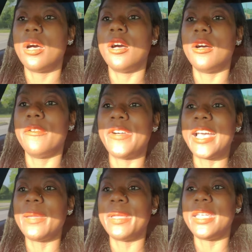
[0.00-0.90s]
um,
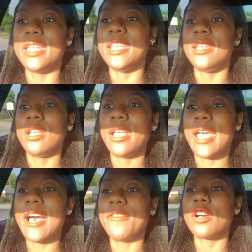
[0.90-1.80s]
vitamin E,
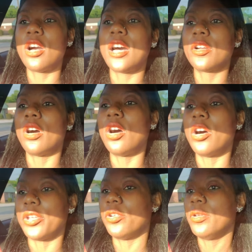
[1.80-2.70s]
avocado
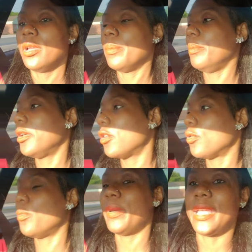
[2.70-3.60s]
oil,
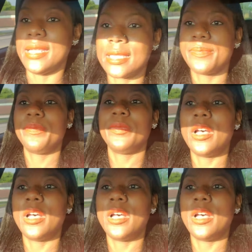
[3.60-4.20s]
mineral based.